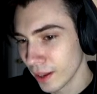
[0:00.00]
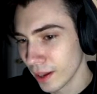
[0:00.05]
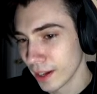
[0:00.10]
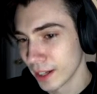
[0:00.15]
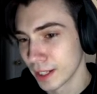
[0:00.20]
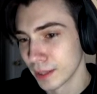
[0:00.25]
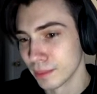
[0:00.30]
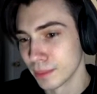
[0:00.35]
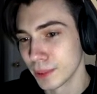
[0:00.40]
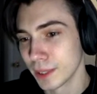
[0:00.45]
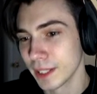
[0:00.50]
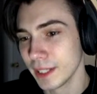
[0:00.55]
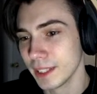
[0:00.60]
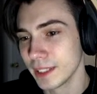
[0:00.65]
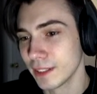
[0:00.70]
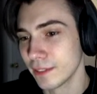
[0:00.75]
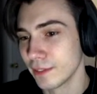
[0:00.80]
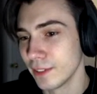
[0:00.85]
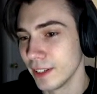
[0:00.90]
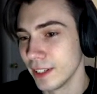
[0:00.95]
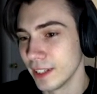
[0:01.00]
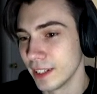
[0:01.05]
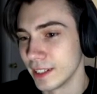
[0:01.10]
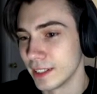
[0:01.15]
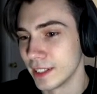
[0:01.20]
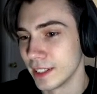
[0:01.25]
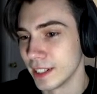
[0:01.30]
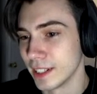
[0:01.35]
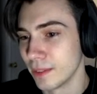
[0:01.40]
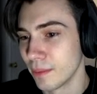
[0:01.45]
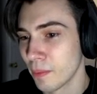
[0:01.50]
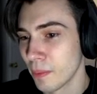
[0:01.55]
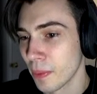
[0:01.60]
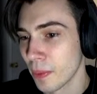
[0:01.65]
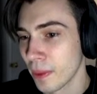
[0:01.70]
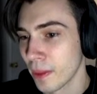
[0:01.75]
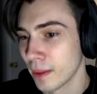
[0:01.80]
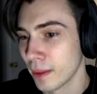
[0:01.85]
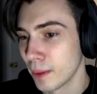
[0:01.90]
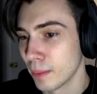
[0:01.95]
A complete defeat indeed.
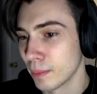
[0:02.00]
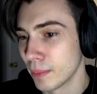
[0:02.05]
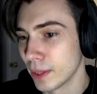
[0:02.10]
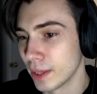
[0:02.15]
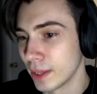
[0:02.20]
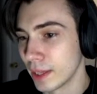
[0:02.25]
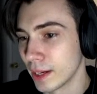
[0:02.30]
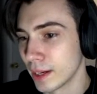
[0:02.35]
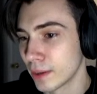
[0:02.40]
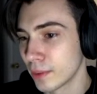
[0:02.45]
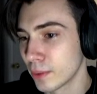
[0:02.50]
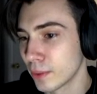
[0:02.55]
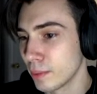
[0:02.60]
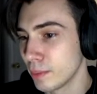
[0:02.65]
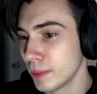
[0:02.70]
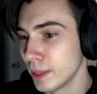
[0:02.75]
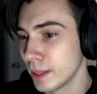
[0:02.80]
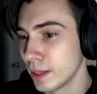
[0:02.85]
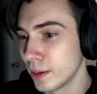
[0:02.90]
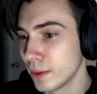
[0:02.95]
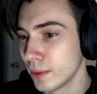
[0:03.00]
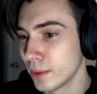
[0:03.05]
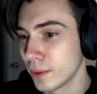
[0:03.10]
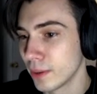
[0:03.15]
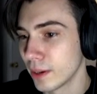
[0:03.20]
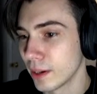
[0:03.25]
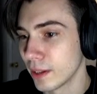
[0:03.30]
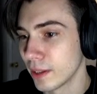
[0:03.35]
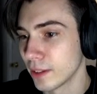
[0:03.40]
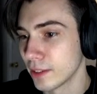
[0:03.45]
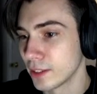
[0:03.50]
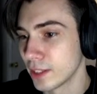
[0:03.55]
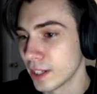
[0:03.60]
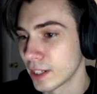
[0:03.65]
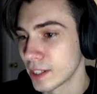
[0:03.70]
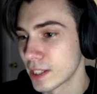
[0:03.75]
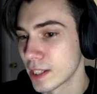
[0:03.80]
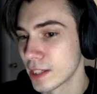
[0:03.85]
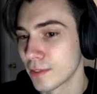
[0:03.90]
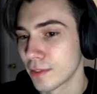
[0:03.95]
But there would be no other
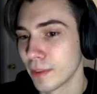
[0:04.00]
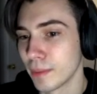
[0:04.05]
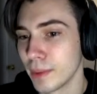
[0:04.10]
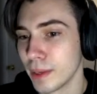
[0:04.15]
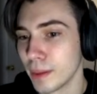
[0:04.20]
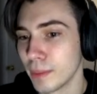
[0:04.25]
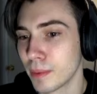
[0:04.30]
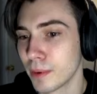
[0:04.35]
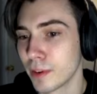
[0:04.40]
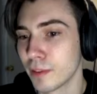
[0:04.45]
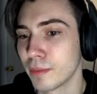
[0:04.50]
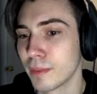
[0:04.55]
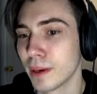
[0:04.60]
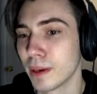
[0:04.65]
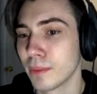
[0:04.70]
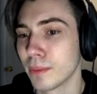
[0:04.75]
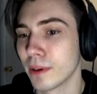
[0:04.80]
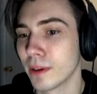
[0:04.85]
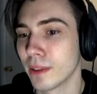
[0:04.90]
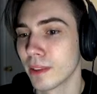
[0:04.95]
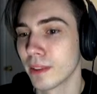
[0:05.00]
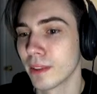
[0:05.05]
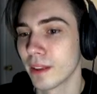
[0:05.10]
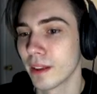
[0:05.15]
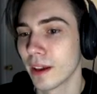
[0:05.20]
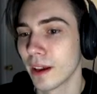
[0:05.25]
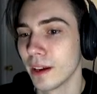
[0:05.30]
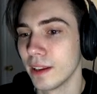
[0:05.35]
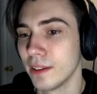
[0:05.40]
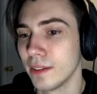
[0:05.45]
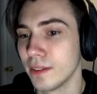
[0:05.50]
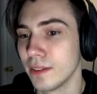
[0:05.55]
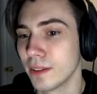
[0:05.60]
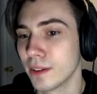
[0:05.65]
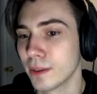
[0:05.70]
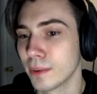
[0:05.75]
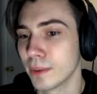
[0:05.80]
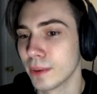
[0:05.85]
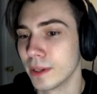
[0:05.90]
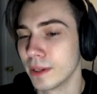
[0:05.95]
chances for me to prove my worth. I knew
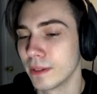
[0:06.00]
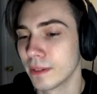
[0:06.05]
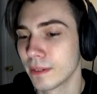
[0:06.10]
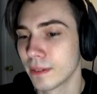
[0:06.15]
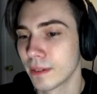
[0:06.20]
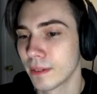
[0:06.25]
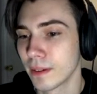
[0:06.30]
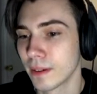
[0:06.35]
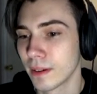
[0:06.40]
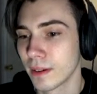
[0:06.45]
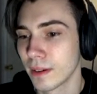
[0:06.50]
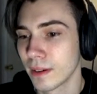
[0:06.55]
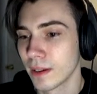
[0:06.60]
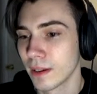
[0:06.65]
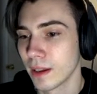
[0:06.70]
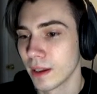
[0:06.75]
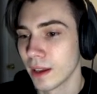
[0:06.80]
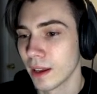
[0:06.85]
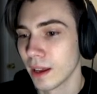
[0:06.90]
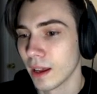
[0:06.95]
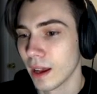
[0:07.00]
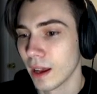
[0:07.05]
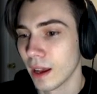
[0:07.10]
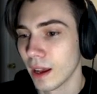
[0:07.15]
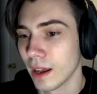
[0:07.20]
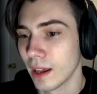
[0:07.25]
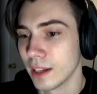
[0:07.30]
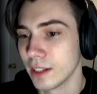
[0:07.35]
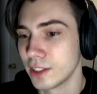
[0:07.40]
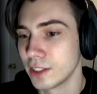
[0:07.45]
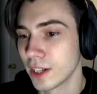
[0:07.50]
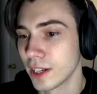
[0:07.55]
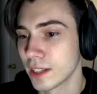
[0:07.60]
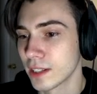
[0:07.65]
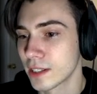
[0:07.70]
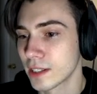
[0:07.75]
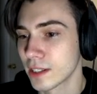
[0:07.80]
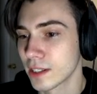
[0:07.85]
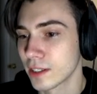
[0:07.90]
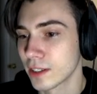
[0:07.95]
there would. A
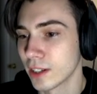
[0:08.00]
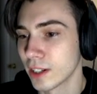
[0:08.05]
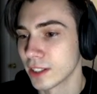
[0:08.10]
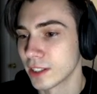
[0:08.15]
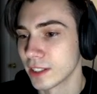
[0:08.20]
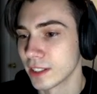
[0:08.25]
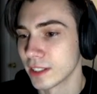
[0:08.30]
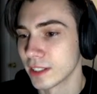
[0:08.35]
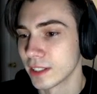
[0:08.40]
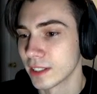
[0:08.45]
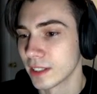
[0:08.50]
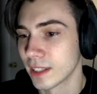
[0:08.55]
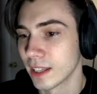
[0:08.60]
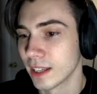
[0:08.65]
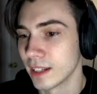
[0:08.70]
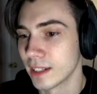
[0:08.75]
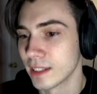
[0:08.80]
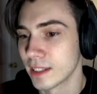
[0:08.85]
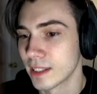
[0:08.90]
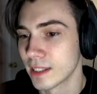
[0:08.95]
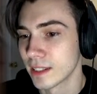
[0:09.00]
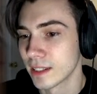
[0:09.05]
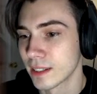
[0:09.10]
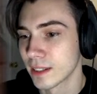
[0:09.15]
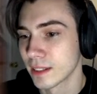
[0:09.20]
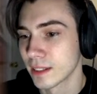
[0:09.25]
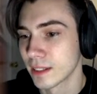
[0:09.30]
chance to crush her, that is.